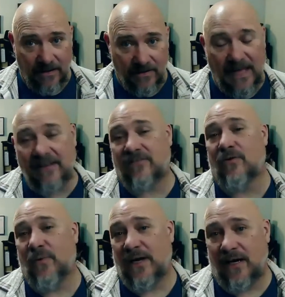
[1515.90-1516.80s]
that's the
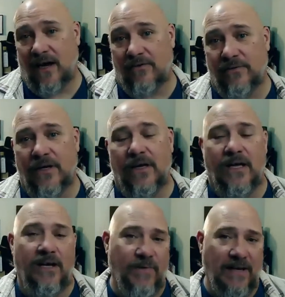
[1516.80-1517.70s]
way to go.
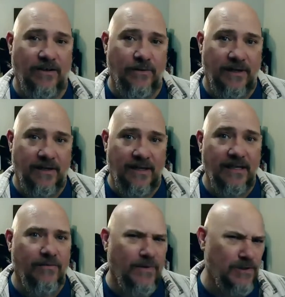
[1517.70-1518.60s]
If I do it
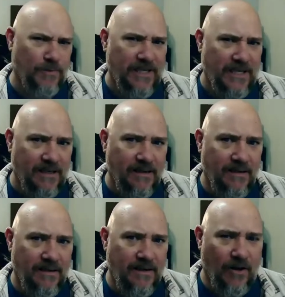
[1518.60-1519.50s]
individually,
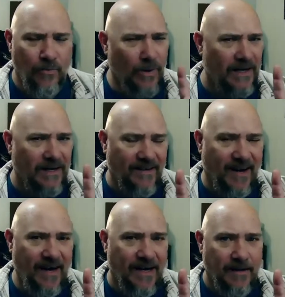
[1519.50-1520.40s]
one at a
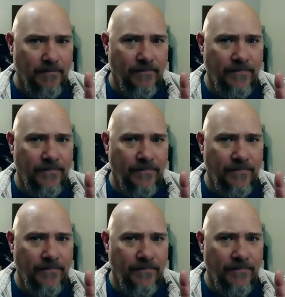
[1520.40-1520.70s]
time,